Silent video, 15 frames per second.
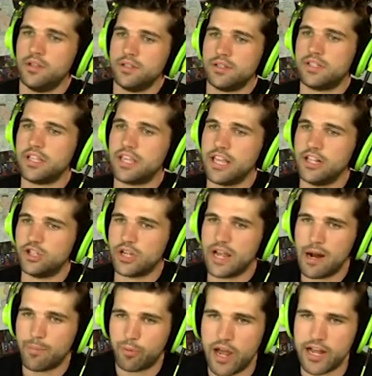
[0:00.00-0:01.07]
See, kids, you
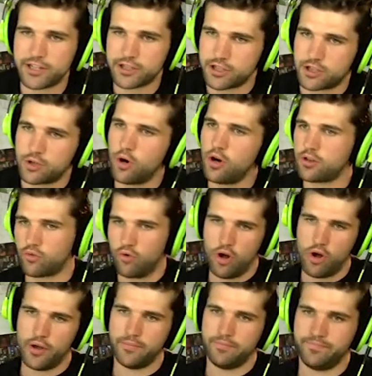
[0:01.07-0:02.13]
gotta practice your sword
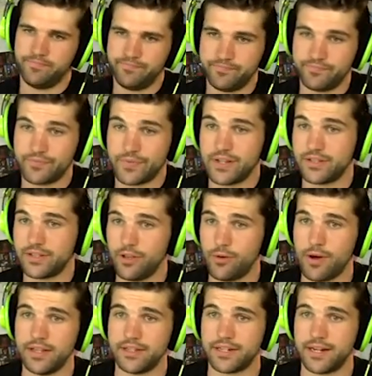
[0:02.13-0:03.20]
throwing. Because
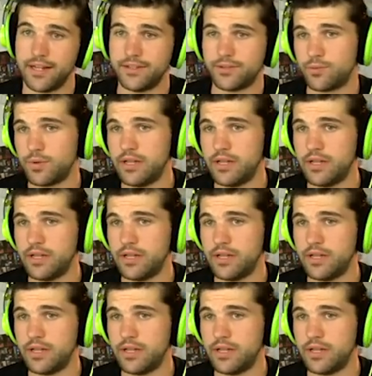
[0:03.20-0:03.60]
otherwise it ends